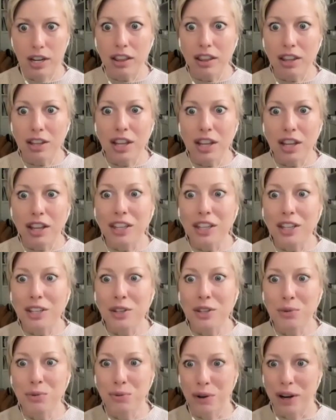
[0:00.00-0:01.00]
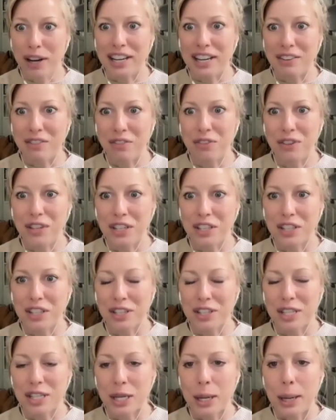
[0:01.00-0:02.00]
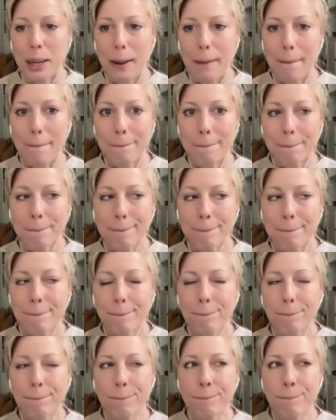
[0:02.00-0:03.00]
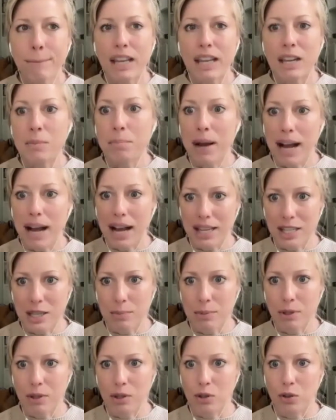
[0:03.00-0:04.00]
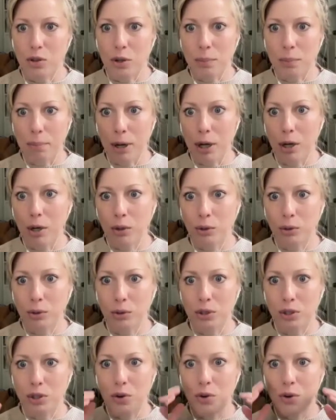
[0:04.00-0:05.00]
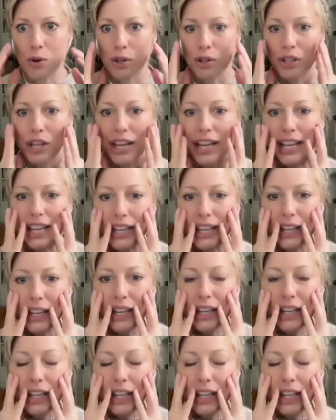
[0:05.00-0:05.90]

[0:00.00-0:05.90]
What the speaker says: Nothing you write feels impossible or imposed or like